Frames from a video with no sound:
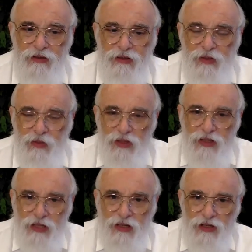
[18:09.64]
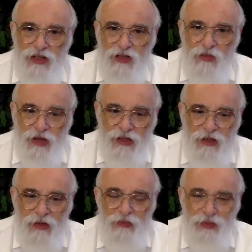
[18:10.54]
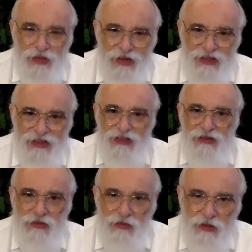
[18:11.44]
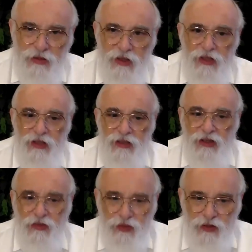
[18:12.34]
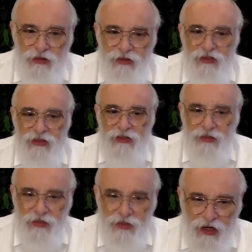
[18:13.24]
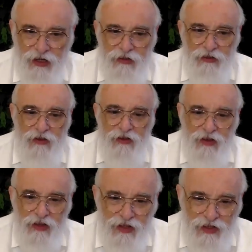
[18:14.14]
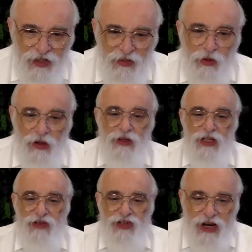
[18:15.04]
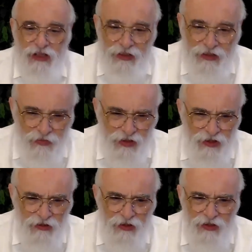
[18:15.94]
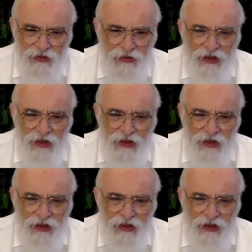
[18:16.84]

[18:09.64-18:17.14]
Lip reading: He wants his conscious mind to embrace the truth that he feels in his heart. We didn't learn this.